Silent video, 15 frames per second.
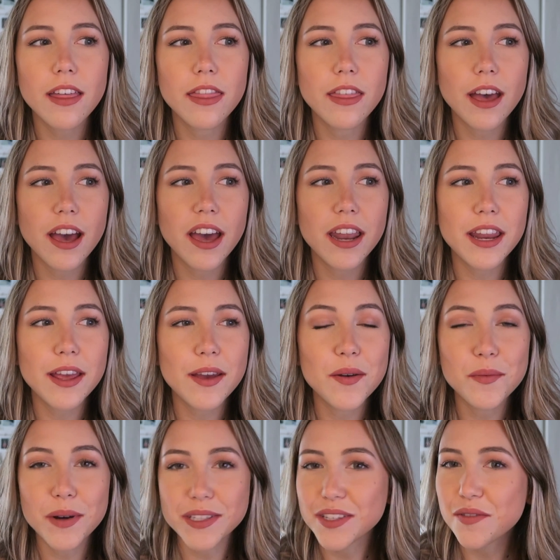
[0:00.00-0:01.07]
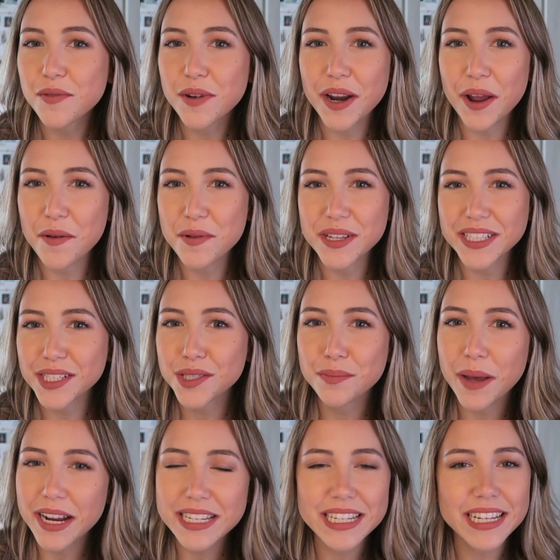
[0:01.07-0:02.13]
that it wasn't what I was
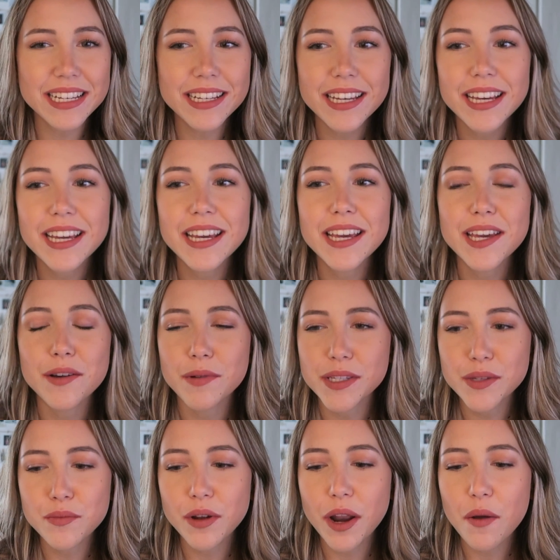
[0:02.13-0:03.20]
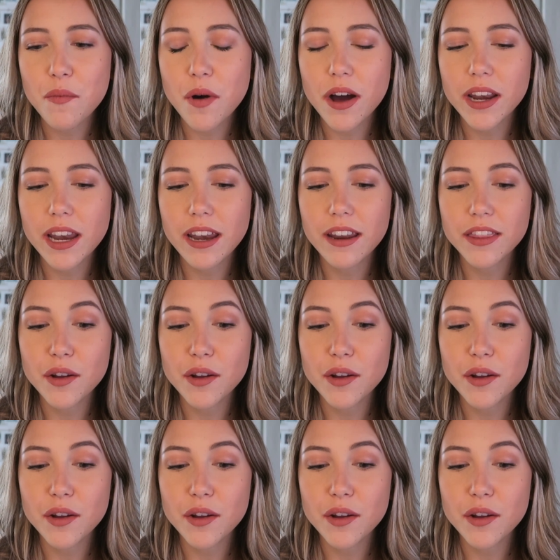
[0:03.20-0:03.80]
expecting. It wasn't what I wanted.